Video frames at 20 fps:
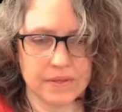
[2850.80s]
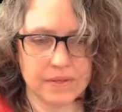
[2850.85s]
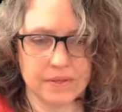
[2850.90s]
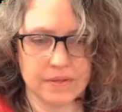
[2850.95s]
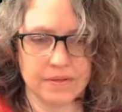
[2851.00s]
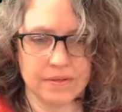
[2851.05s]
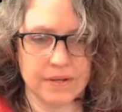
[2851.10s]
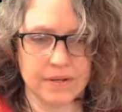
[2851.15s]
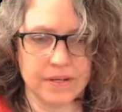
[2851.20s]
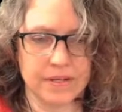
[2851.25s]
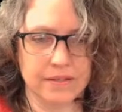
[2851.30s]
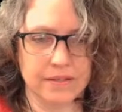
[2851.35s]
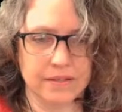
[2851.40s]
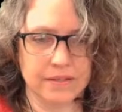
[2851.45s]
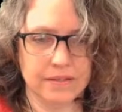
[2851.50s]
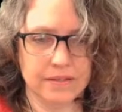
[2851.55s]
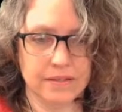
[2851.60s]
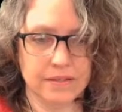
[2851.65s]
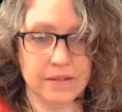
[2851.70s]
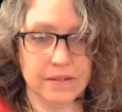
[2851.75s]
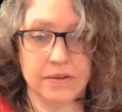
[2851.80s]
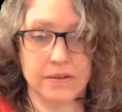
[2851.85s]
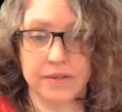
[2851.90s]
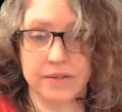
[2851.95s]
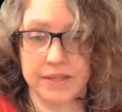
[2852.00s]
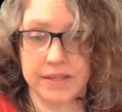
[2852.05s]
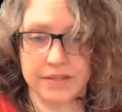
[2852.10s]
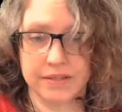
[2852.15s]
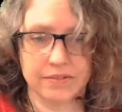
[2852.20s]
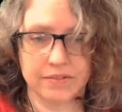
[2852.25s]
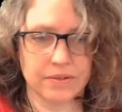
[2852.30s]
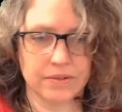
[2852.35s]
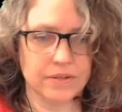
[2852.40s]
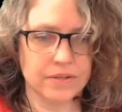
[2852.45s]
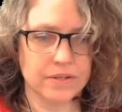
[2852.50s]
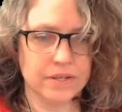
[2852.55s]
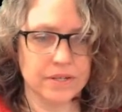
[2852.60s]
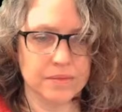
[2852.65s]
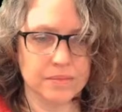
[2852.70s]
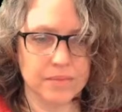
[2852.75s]
Alright. Oh, and that
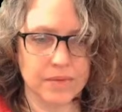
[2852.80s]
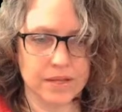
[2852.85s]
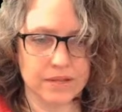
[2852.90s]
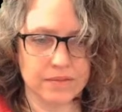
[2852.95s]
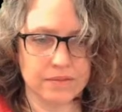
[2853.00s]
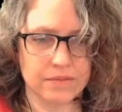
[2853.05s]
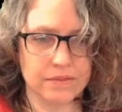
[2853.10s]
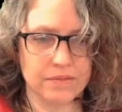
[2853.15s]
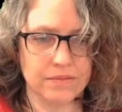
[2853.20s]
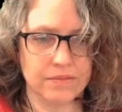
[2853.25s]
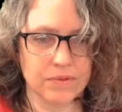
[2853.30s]
triggered him asking